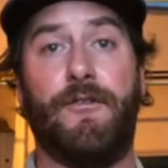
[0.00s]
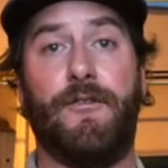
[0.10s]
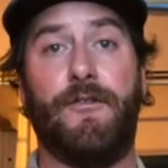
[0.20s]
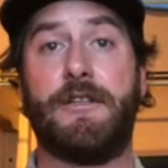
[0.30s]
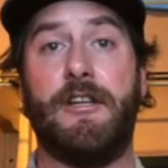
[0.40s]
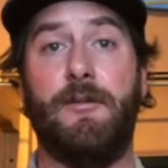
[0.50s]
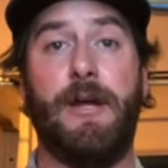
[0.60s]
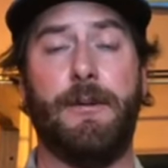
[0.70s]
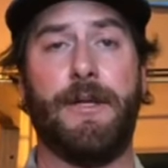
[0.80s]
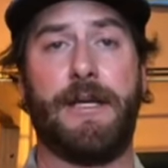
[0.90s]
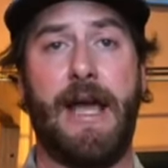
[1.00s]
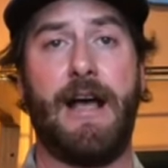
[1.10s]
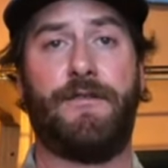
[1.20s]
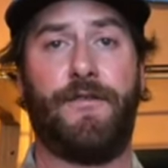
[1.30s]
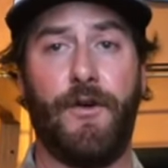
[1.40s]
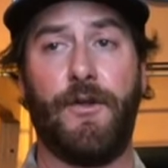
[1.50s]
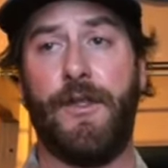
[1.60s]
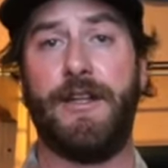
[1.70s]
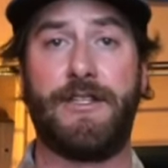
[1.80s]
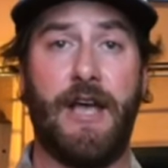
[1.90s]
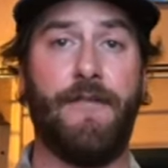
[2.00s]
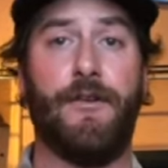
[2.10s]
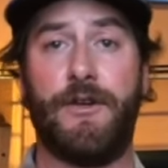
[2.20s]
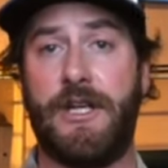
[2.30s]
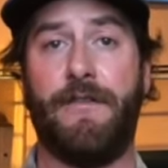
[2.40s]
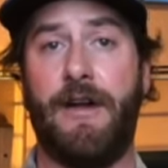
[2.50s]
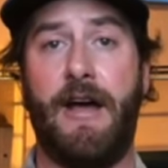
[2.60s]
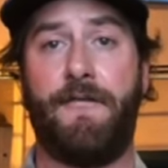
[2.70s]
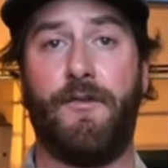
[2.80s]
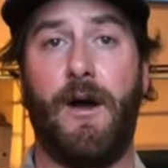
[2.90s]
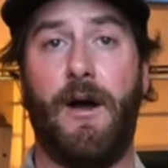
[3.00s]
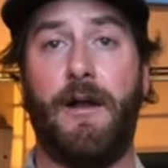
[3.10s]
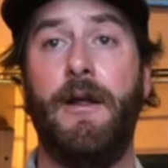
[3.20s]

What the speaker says: rod is going to be able to cast further than a 7 or 7.5 foot rod.